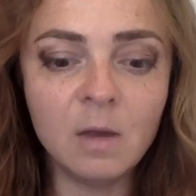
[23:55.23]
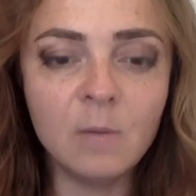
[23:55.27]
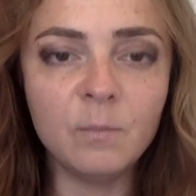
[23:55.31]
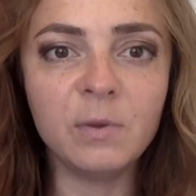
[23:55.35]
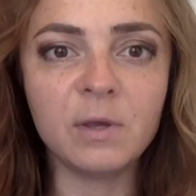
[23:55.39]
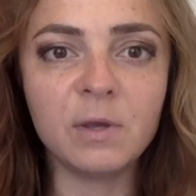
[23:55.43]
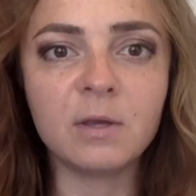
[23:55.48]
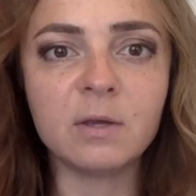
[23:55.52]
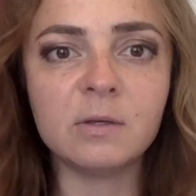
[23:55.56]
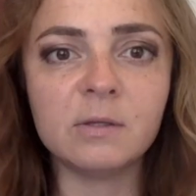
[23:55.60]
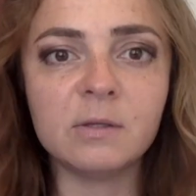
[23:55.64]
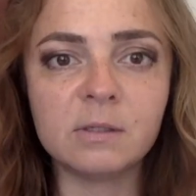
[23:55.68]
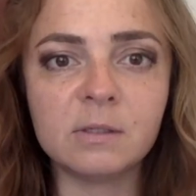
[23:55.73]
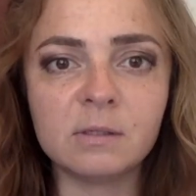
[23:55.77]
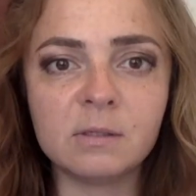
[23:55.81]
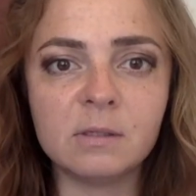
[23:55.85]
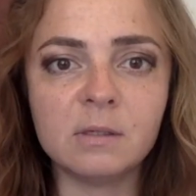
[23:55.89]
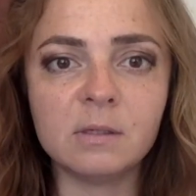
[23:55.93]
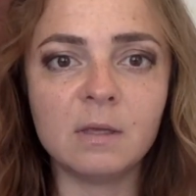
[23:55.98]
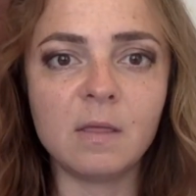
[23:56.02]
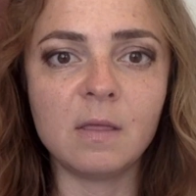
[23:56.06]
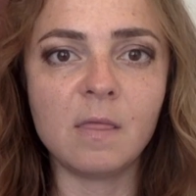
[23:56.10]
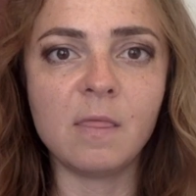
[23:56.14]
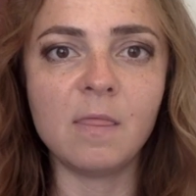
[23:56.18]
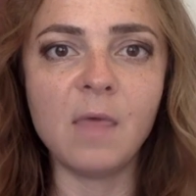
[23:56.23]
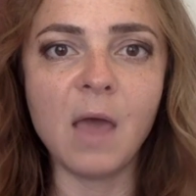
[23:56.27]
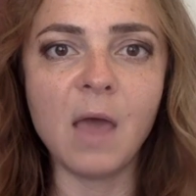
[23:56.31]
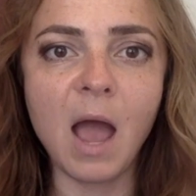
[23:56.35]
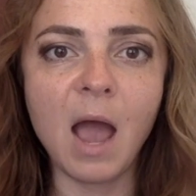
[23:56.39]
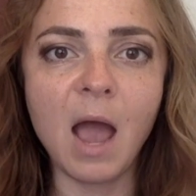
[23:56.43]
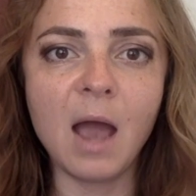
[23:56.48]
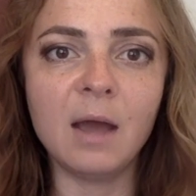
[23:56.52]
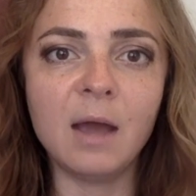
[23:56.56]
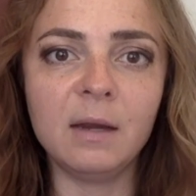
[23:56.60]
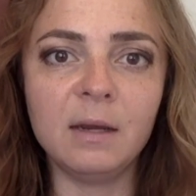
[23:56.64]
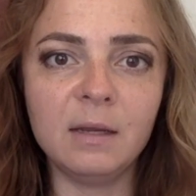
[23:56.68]
Because
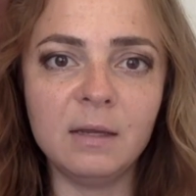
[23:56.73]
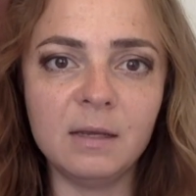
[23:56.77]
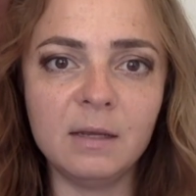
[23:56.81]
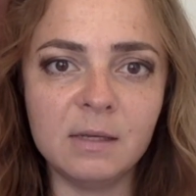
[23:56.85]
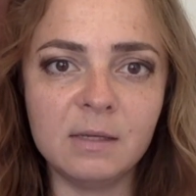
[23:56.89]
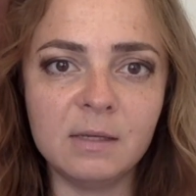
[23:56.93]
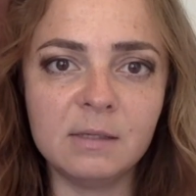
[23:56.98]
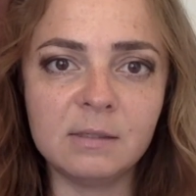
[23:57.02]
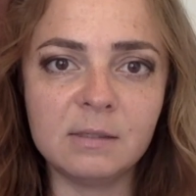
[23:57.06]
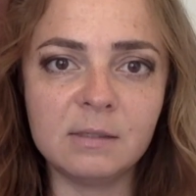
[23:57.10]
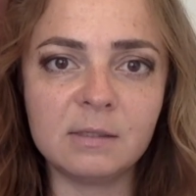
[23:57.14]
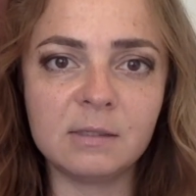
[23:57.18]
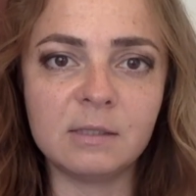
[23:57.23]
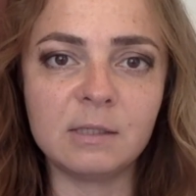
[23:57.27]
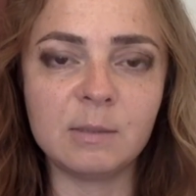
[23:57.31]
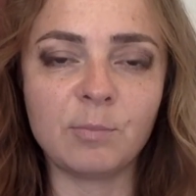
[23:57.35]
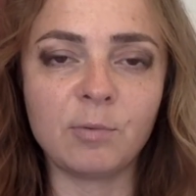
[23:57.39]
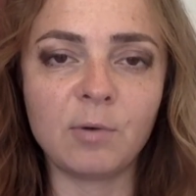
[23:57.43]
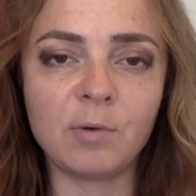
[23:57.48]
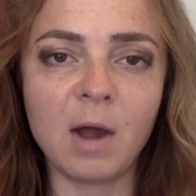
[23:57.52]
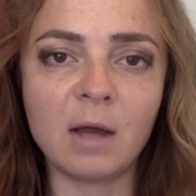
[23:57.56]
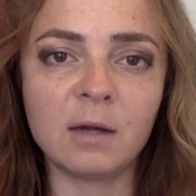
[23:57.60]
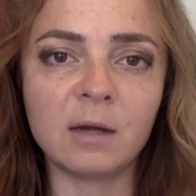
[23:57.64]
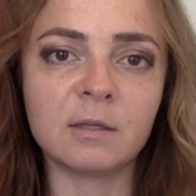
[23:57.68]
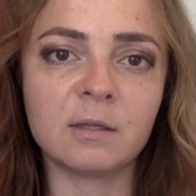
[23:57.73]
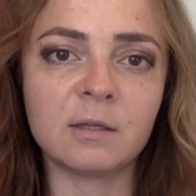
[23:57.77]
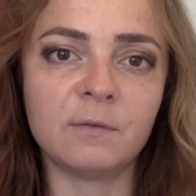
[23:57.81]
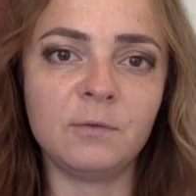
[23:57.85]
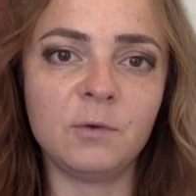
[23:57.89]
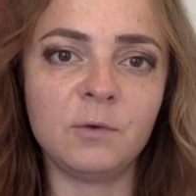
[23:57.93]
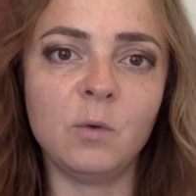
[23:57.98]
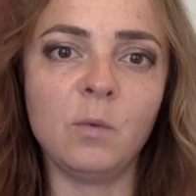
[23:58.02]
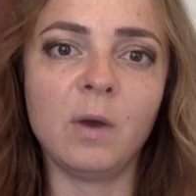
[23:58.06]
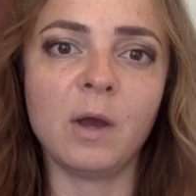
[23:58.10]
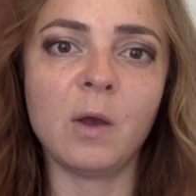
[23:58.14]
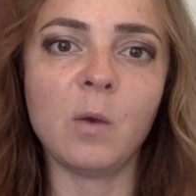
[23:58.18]
that is the product of
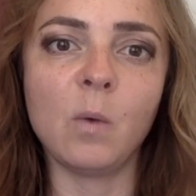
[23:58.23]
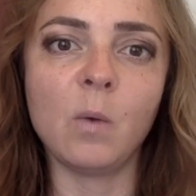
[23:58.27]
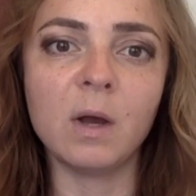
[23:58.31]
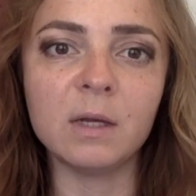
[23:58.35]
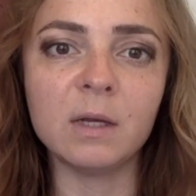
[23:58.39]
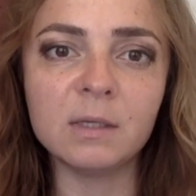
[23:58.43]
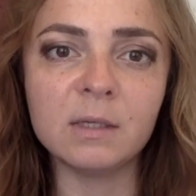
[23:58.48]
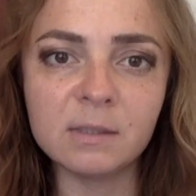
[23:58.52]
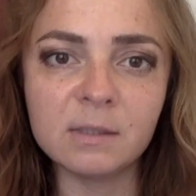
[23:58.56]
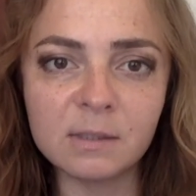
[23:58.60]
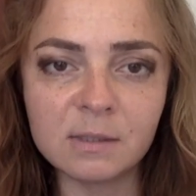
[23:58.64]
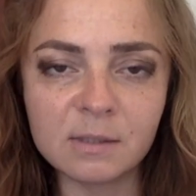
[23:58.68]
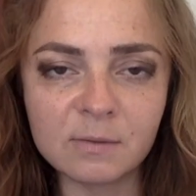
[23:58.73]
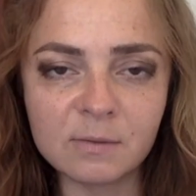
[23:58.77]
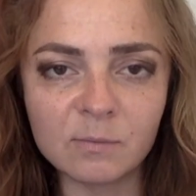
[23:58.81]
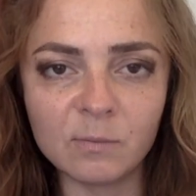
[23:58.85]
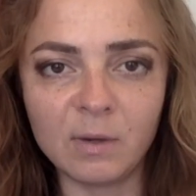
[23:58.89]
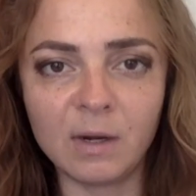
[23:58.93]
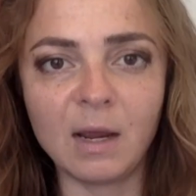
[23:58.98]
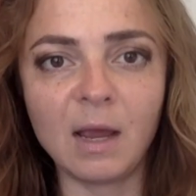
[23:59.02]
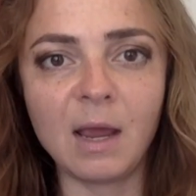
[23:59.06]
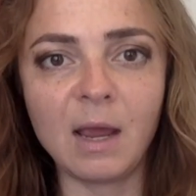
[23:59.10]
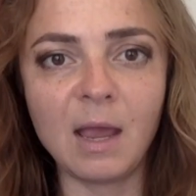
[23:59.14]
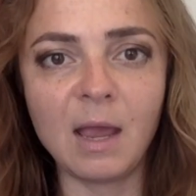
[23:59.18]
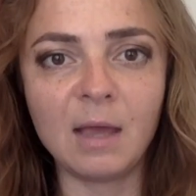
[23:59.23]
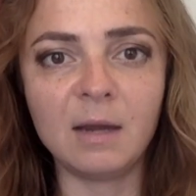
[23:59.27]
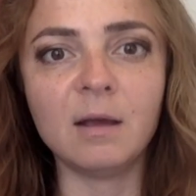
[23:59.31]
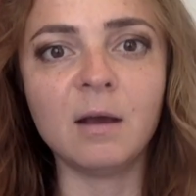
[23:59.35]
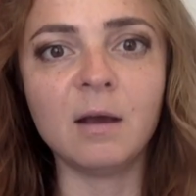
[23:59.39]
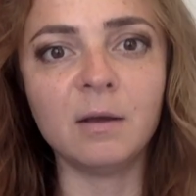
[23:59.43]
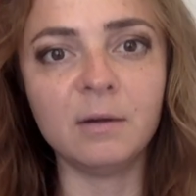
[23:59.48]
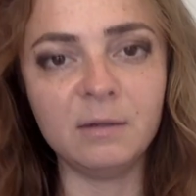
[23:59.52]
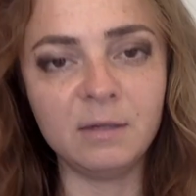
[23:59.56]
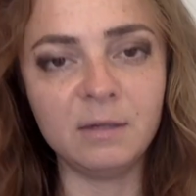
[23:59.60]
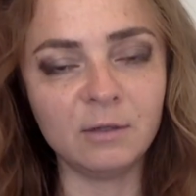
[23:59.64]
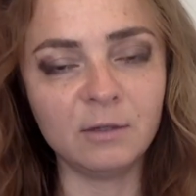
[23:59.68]
who I was when I had
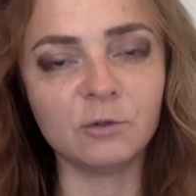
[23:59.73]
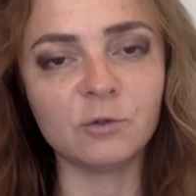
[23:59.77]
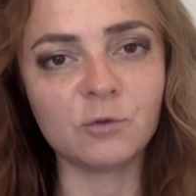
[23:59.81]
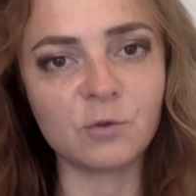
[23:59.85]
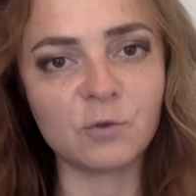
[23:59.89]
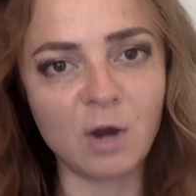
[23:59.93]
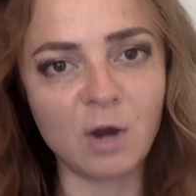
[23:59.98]
unhealed